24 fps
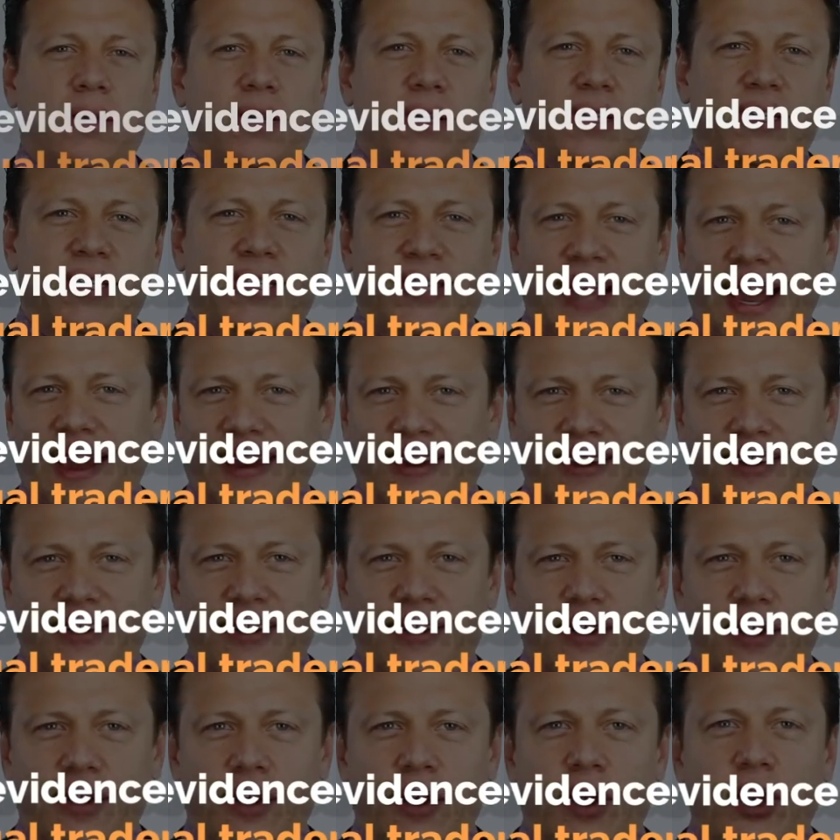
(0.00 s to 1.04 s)
Second,
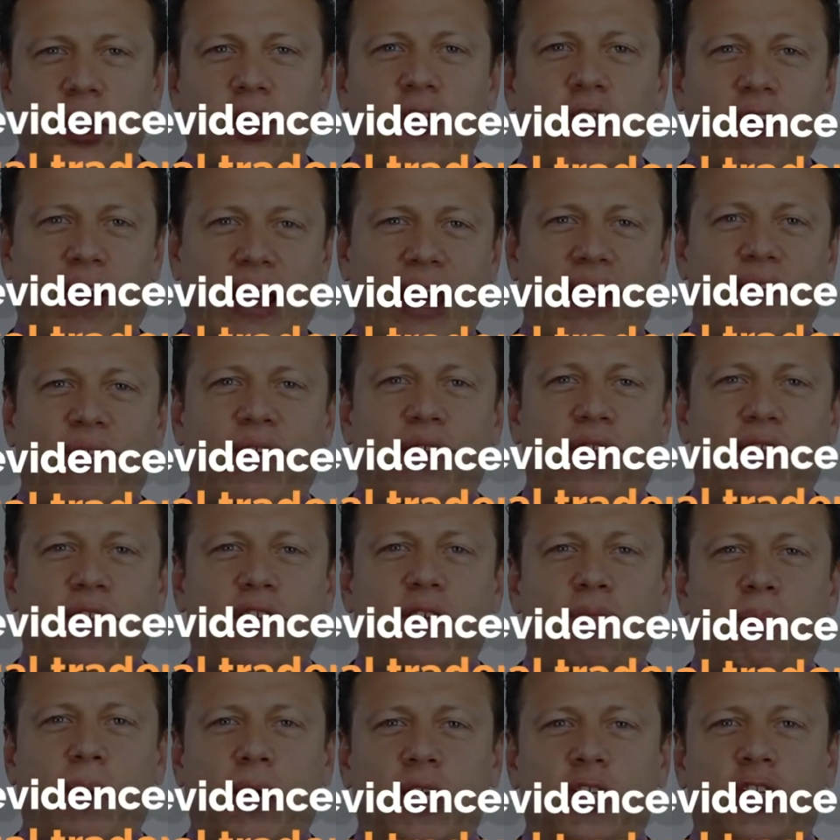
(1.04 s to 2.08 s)
your evidence
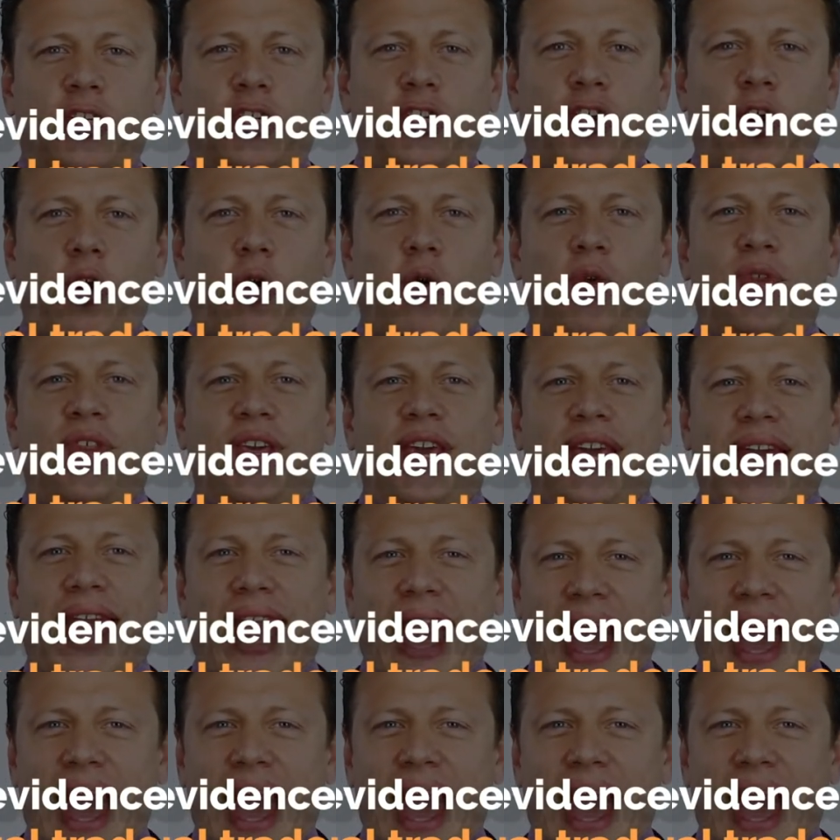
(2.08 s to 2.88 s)
must show the